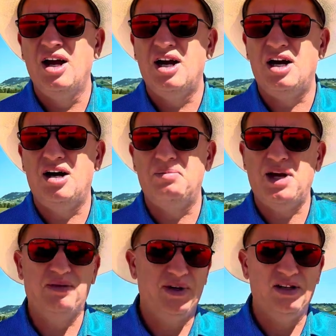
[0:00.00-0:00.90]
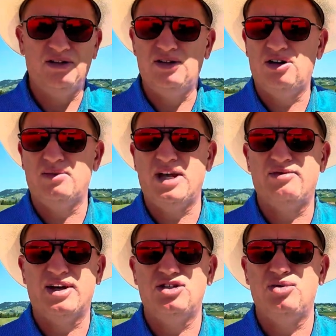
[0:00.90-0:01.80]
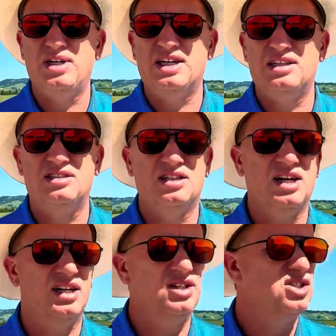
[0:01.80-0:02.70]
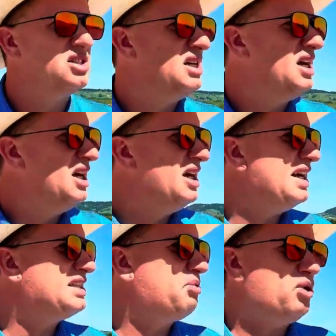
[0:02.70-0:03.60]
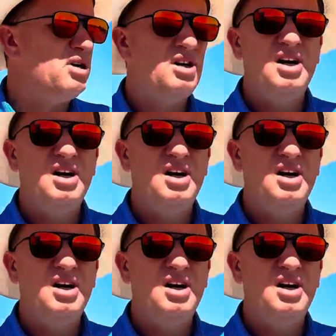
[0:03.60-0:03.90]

Um, and then we normally have like two weekends to kind of just explore.